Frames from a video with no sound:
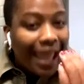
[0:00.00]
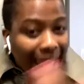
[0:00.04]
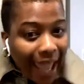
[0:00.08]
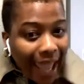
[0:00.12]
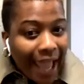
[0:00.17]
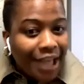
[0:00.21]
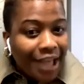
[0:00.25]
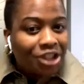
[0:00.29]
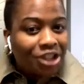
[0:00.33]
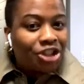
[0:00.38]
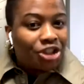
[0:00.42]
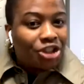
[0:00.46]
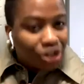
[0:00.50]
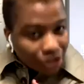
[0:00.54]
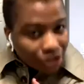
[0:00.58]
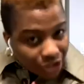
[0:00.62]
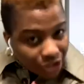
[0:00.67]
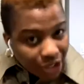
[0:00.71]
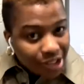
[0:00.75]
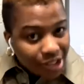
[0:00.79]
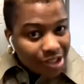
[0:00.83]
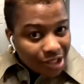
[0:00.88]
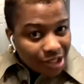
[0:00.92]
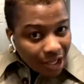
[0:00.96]
Age
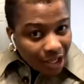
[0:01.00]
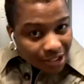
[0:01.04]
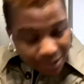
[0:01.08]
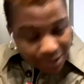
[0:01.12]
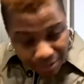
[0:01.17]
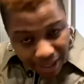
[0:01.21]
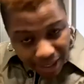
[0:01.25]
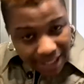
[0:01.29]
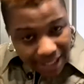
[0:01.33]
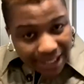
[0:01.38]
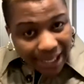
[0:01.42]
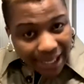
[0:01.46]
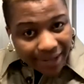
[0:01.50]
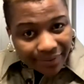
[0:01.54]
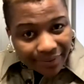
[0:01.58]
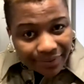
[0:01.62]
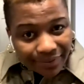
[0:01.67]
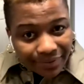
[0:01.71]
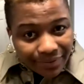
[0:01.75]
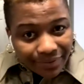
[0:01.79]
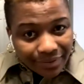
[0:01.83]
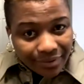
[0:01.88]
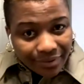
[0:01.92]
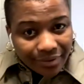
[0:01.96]
does not matter.
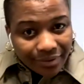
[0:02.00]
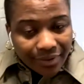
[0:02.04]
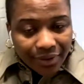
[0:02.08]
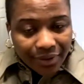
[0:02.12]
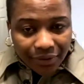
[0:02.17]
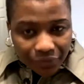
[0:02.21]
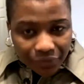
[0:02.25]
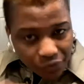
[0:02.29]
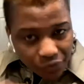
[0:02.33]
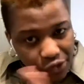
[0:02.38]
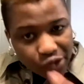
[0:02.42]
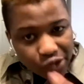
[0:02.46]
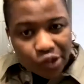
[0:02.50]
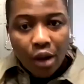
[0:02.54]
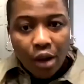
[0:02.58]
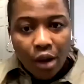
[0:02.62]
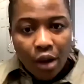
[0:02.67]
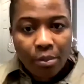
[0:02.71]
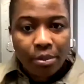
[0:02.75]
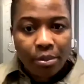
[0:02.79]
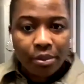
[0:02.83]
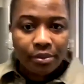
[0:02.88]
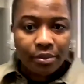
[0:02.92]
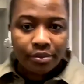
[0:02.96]
Full
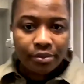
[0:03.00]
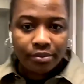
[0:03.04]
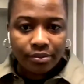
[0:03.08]
stop.